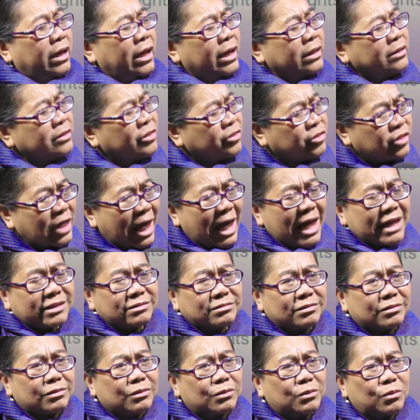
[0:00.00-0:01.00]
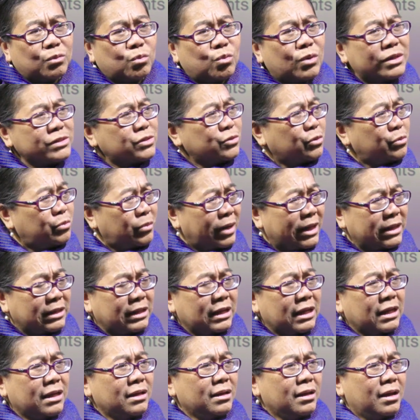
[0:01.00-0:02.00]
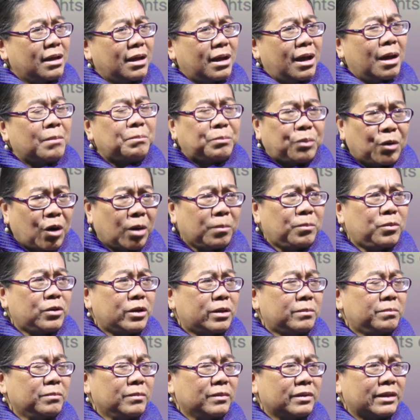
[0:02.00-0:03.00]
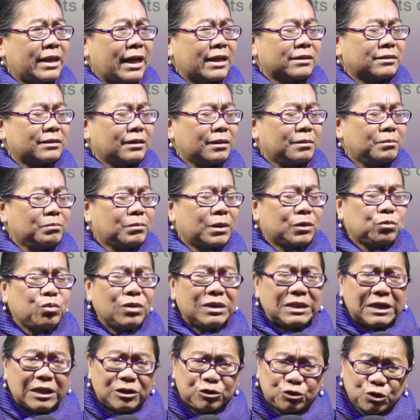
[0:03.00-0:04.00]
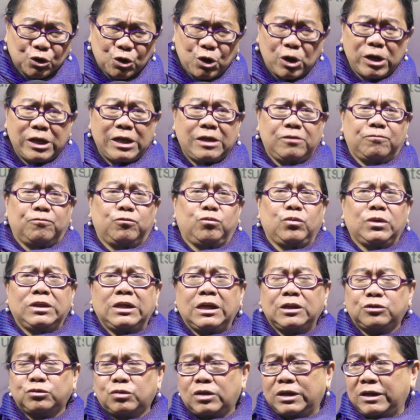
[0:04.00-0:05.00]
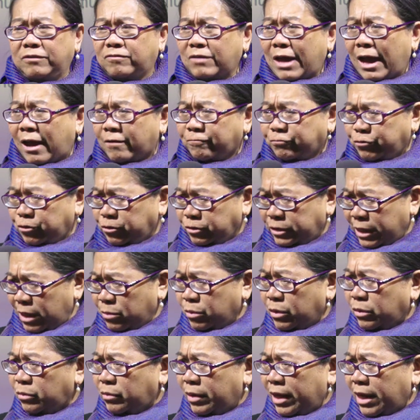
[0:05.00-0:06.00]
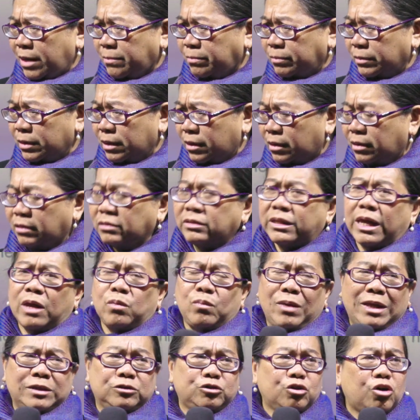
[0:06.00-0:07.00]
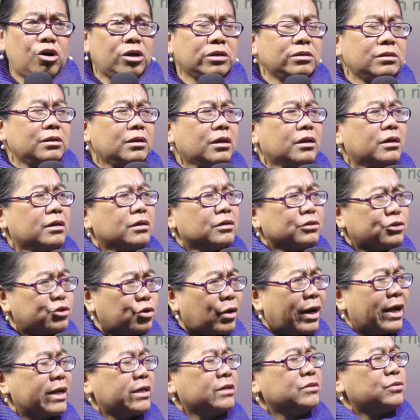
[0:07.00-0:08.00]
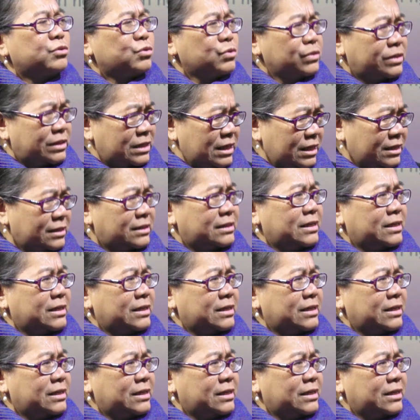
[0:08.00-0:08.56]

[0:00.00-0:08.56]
And that was already a problem but we need to leave, we need to leave. After they were raped, they went on trying to seek